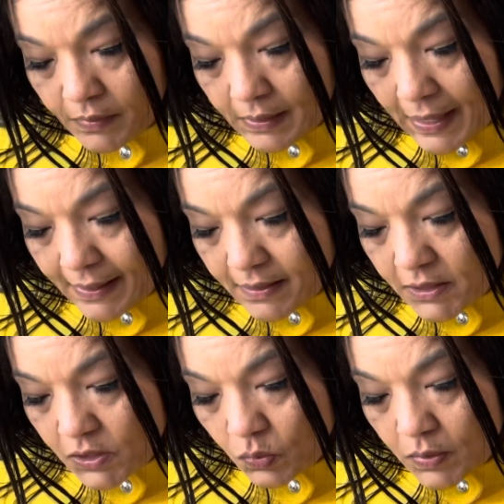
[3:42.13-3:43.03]
Like
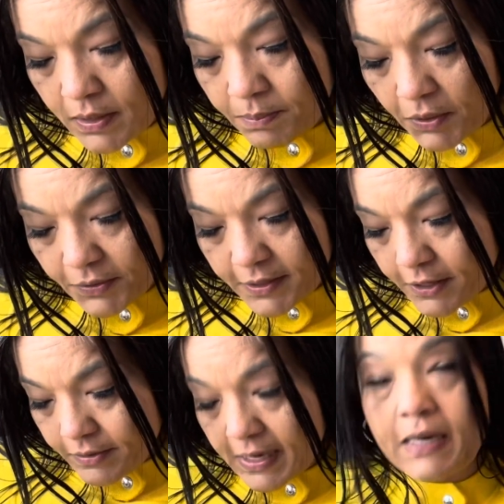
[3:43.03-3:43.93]
this one, both of their
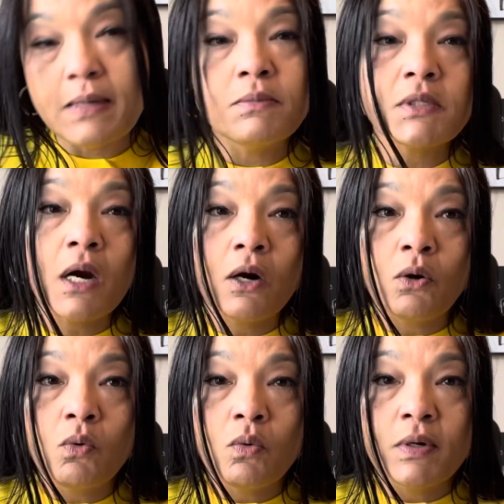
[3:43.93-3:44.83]
names are
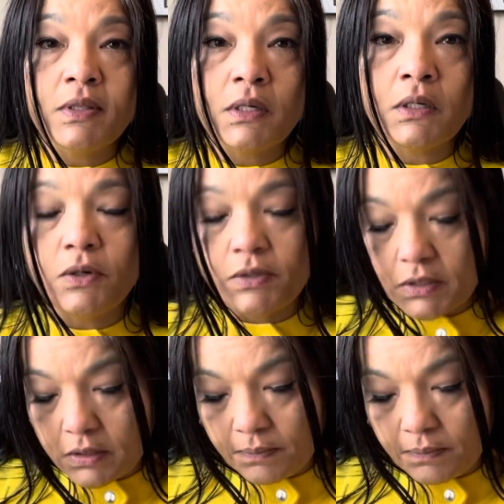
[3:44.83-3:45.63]
on the closing